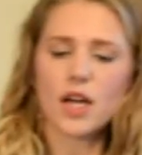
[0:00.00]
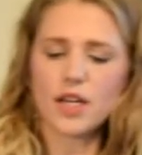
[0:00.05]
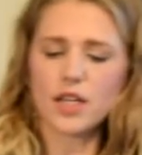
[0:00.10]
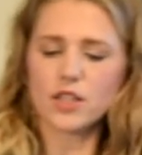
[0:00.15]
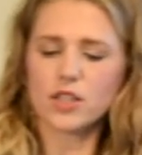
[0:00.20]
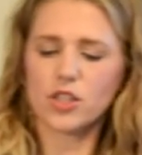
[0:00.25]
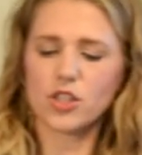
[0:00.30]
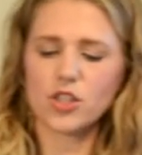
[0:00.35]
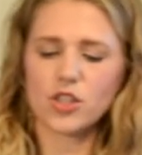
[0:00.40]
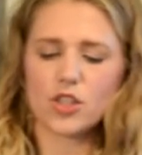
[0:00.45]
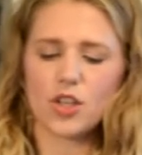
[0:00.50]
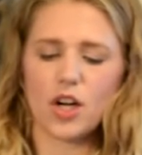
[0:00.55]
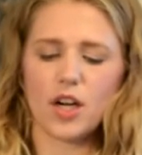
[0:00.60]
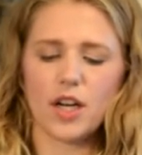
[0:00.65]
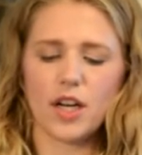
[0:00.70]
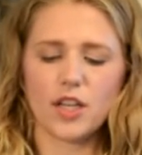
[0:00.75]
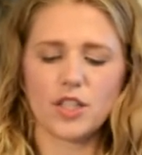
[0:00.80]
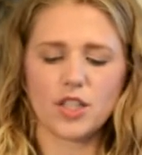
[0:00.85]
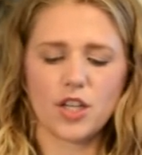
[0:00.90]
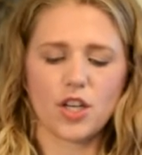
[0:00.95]
onions are
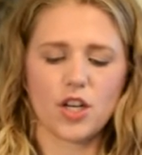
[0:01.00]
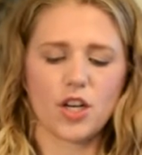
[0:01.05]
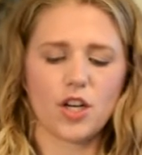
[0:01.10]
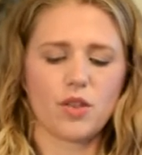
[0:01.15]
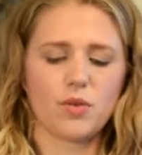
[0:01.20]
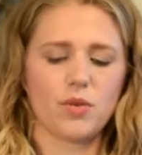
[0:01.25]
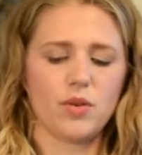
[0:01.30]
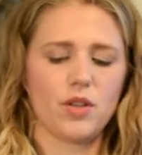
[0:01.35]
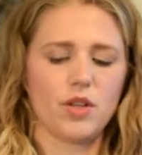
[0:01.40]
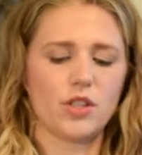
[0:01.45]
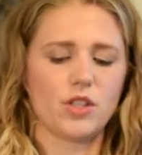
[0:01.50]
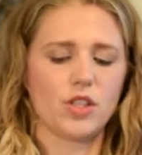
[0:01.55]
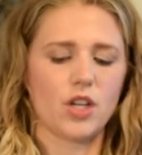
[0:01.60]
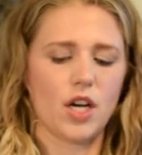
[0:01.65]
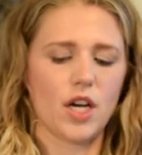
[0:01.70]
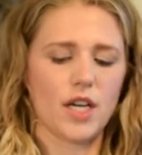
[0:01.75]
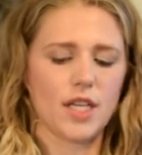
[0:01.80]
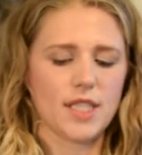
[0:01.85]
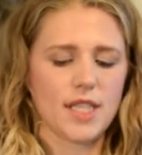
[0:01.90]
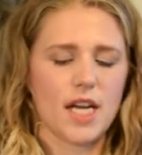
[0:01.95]
starting to cook through. They're
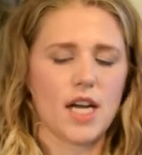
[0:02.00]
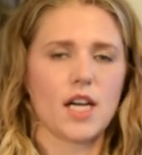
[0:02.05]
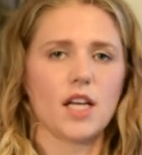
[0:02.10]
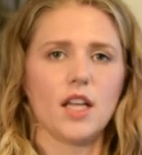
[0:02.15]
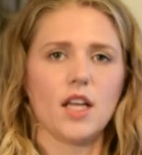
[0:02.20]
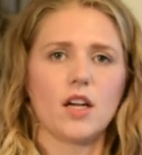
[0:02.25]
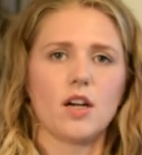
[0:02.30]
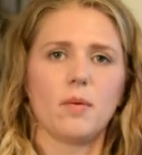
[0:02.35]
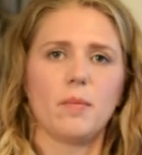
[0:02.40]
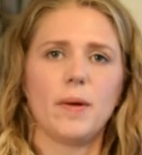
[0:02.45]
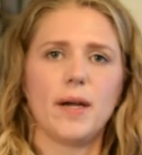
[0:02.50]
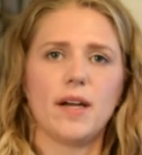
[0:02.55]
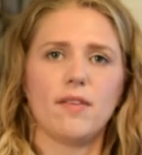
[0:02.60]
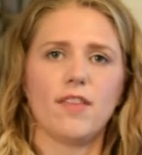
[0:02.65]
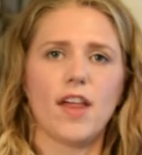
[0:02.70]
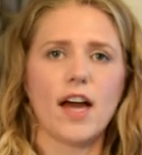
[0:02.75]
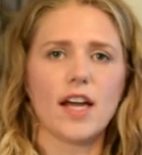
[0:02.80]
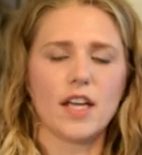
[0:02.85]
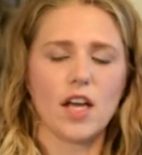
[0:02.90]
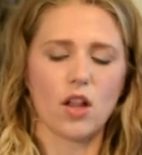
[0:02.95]
starting to get a little bit of
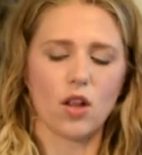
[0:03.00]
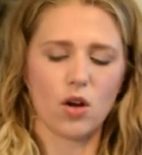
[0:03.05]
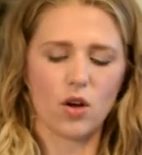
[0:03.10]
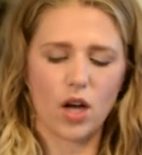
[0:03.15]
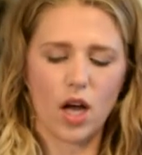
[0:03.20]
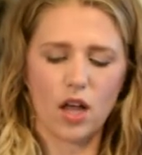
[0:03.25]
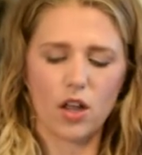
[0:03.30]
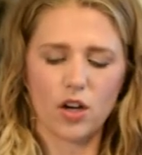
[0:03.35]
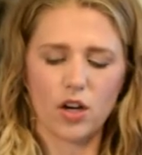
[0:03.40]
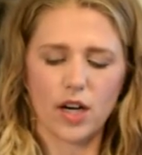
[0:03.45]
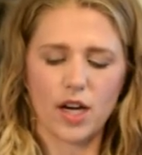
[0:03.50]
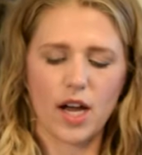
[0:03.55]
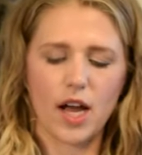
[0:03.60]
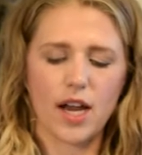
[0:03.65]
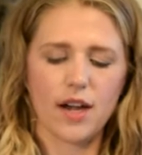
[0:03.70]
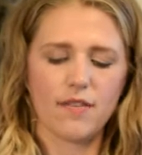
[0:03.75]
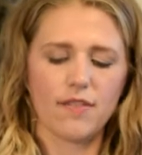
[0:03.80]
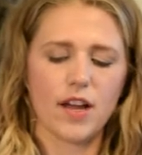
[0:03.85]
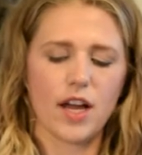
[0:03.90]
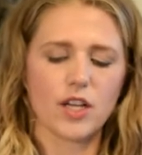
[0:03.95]
that yellow color and
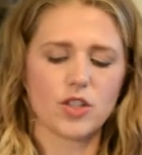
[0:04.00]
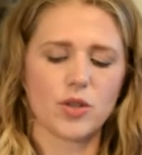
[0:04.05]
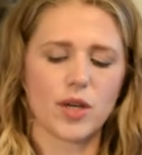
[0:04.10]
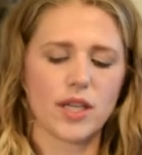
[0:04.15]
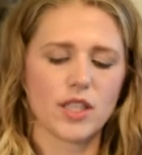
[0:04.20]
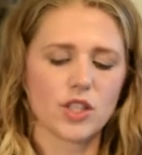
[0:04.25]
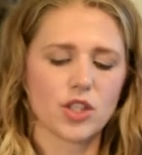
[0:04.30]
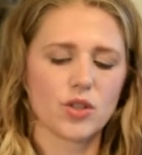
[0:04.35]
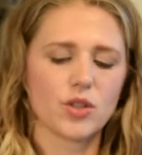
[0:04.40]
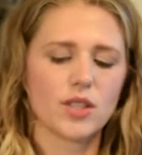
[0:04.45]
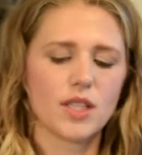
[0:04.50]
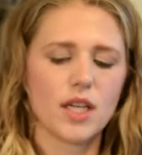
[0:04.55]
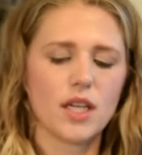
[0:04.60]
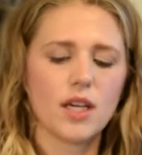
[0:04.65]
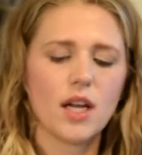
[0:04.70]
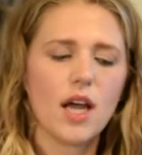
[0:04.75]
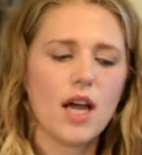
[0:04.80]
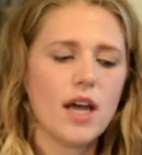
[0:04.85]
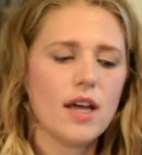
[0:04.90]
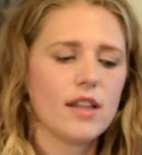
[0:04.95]
kind of get
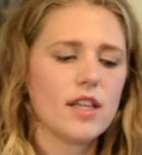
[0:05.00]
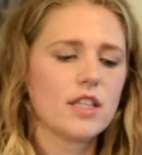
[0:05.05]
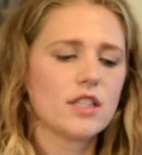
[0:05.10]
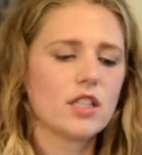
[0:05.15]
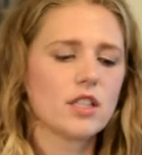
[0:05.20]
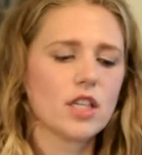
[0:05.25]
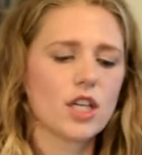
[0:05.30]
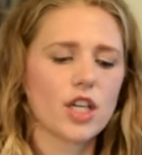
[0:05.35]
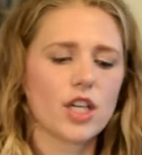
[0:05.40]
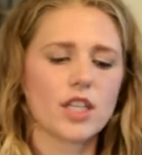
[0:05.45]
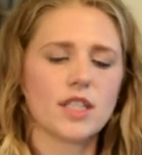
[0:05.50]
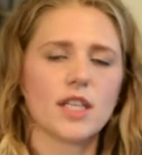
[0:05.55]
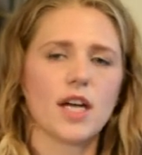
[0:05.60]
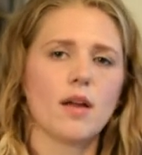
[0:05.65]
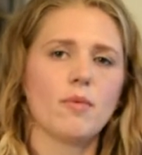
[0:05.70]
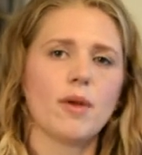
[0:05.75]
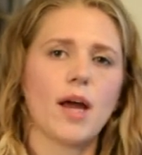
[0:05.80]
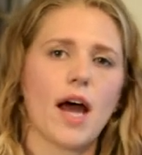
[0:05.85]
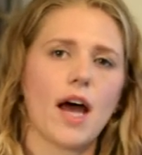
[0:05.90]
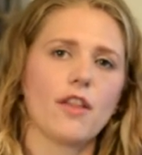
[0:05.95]
translucent. This is a good
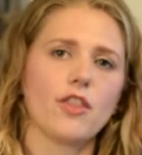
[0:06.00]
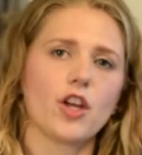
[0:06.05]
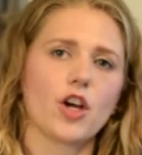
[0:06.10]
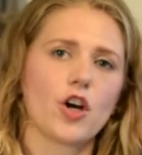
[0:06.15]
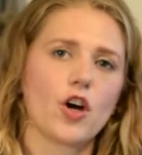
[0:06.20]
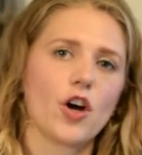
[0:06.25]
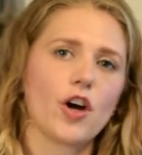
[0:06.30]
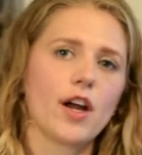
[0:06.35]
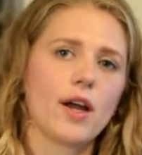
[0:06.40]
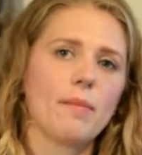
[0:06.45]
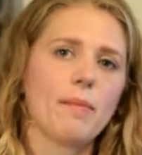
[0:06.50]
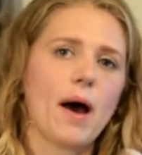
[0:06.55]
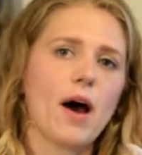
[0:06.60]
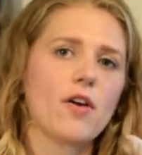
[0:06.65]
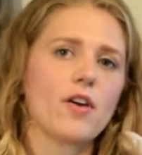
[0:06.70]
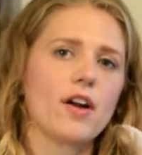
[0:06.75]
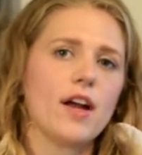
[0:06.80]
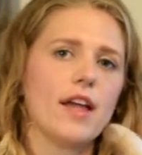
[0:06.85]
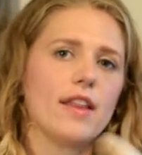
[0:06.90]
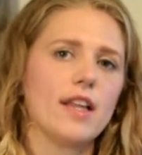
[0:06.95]
time to add the curry
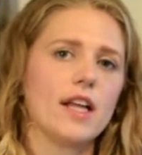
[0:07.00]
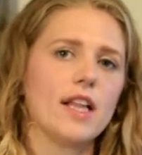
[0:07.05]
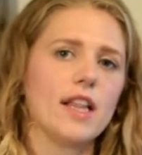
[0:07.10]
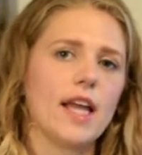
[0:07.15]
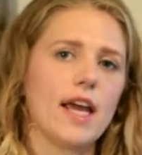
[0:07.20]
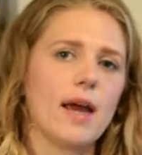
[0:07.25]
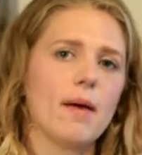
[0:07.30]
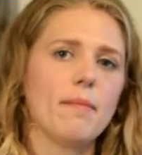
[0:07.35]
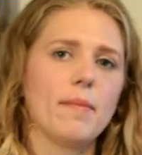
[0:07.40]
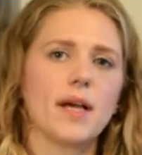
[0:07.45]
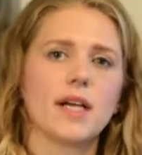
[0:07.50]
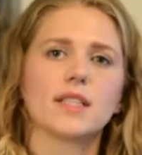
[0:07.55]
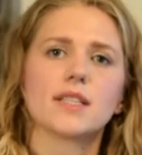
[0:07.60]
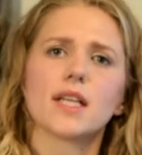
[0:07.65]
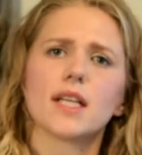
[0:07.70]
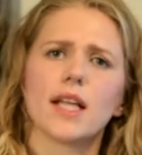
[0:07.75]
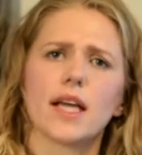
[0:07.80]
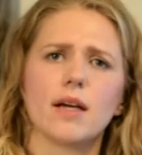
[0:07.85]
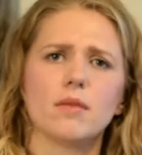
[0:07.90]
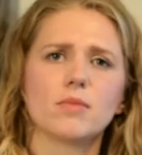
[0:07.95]
powder and the lamb because
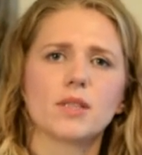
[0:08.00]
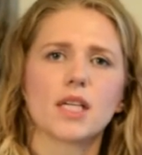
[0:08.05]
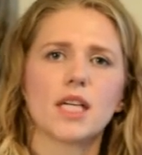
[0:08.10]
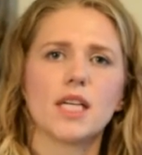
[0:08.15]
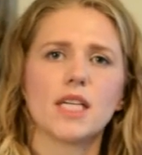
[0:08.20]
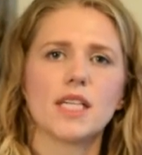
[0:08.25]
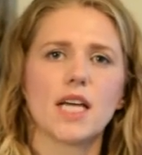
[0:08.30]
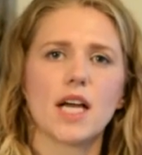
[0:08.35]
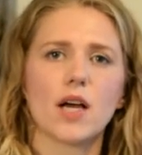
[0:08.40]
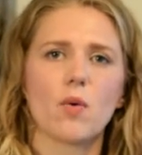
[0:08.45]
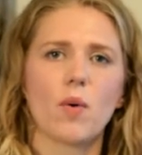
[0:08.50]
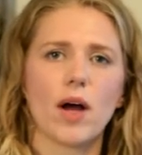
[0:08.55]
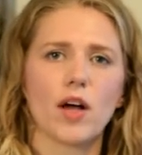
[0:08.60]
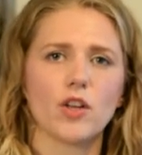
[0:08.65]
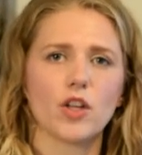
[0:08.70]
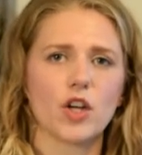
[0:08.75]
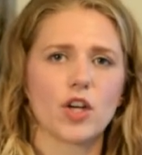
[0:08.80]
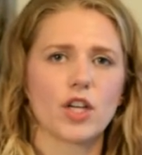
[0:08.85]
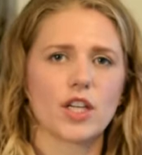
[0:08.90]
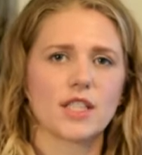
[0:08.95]
the lamb is going to take a while
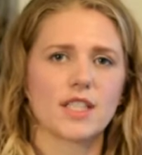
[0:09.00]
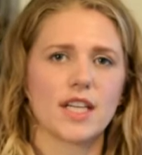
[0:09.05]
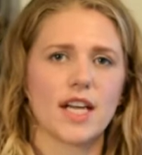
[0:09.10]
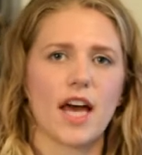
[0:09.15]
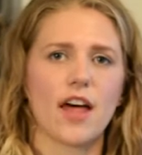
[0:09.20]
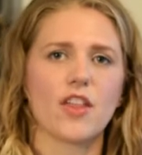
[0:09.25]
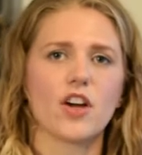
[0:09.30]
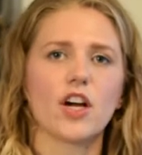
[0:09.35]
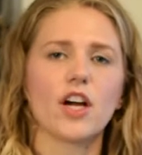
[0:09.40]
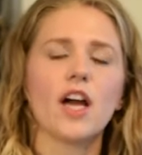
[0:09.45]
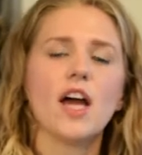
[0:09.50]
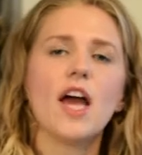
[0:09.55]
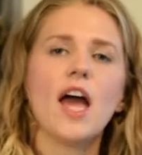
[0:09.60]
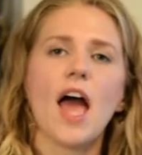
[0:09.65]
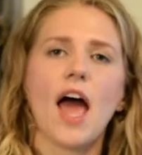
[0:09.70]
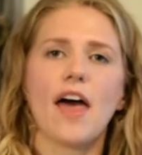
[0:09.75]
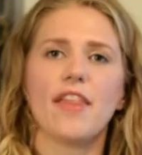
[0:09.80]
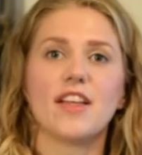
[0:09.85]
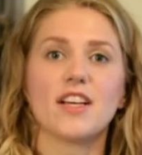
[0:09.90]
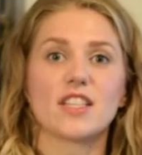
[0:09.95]
to cook together
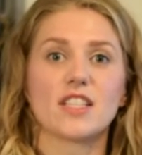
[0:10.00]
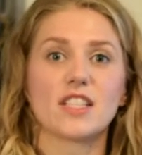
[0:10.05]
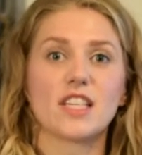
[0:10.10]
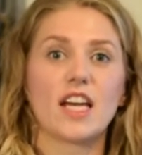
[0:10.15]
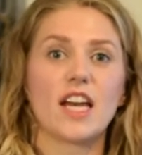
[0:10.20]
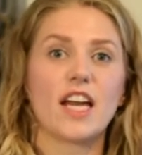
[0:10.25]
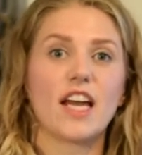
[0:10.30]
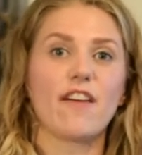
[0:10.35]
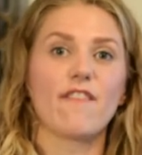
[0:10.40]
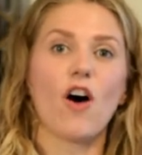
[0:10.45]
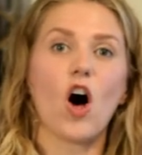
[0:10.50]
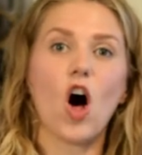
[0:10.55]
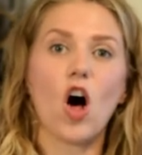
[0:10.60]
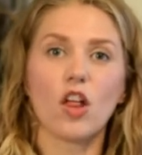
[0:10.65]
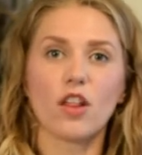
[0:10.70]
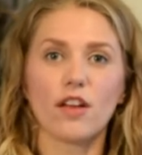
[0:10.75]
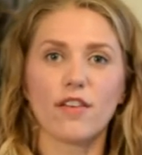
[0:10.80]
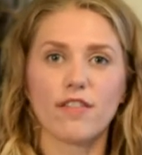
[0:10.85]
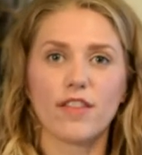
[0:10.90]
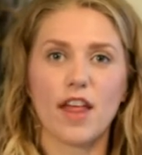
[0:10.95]
and this is going to give
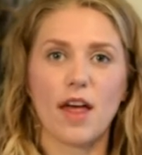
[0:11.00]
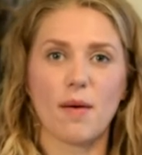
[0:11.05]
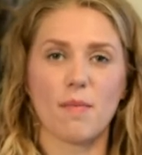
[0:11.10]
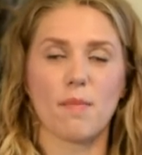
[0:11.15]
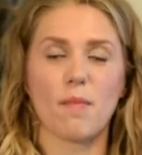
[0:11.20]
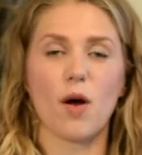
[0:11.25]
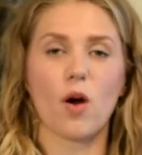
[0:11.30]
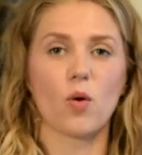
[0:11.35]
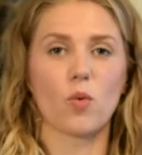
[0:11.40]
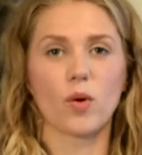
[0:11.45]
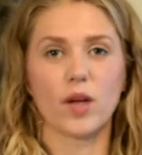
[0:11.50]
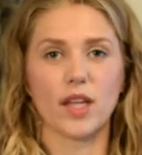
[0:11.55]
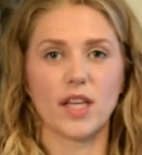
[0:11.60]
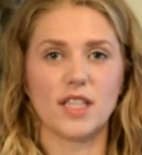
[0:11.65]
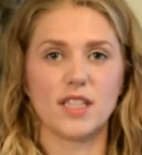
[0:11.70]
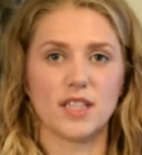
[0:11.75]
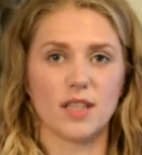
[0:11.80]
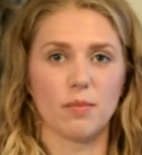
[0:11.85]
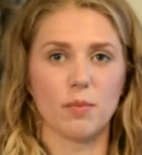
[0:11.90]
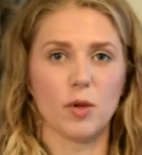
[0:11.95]
all of them a really
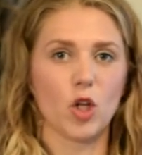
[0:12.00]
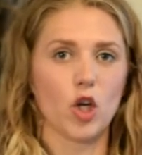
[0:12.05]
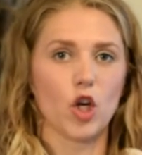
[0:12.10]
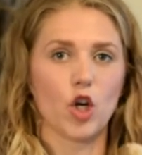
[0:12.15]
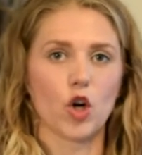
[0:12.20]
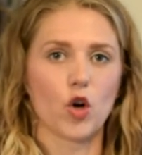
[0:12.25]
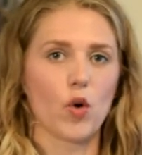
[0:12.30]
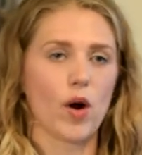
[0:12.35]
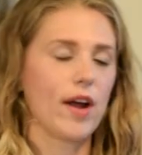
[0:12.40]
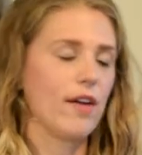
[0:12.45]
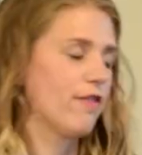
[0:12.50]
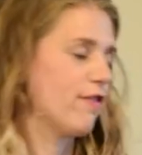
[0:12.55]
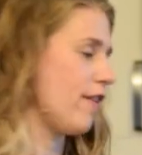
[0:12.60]
similar great